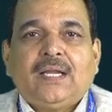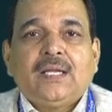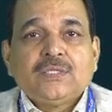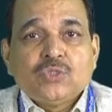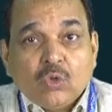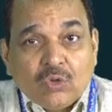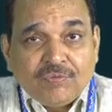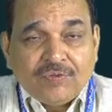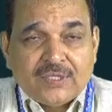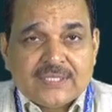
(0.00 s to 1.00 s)

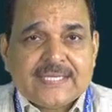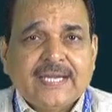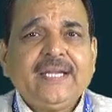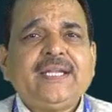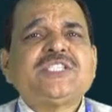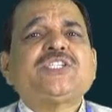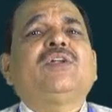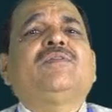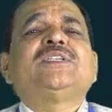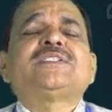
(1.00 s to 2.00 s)
Geography, the second nature
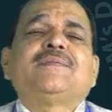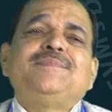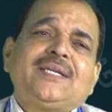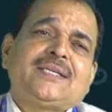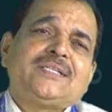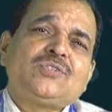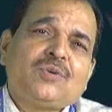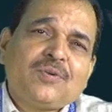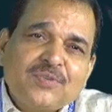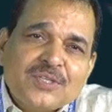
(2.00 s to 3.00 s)
of this subject is
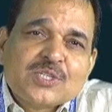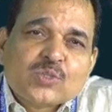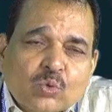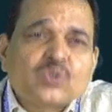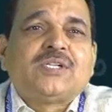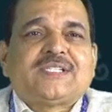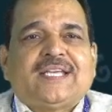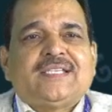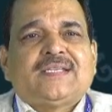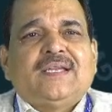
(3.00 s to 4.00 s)
geography is a social
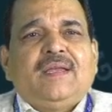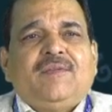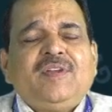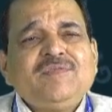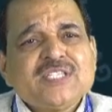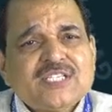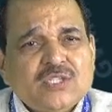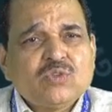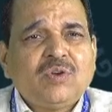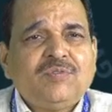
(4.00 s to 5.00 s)
science. When we say
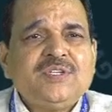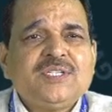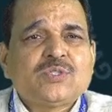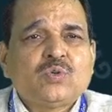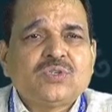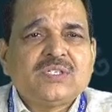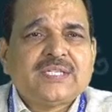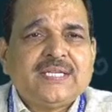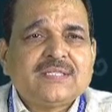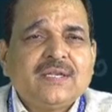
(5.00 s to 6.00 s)
geography is a social
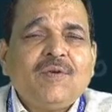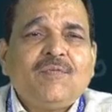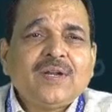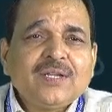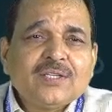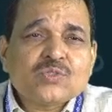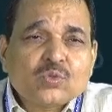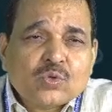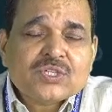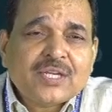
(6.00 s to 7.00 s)
science, what are the
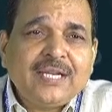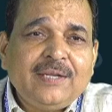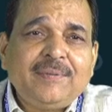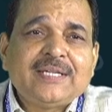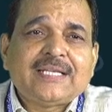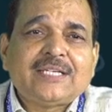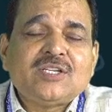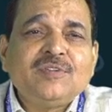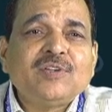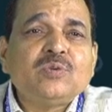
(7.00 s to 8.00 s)
social elements
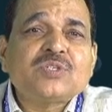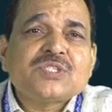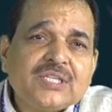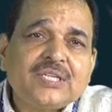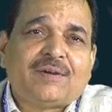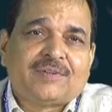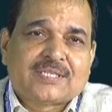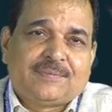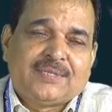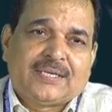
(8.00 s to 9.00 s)
actually we could see in our
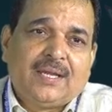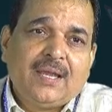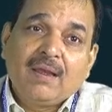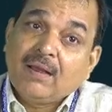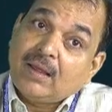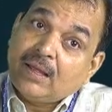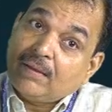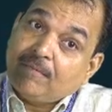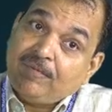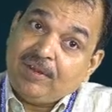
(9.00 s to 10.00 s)
subject?
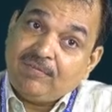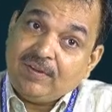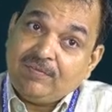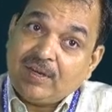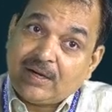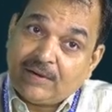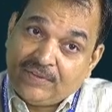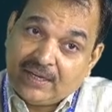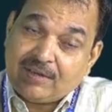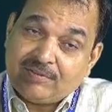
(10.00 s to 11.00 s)

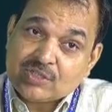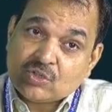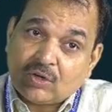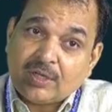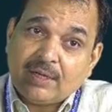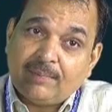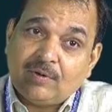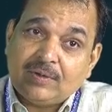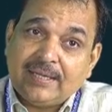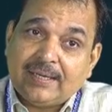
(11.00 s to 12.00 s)
When I was talking about that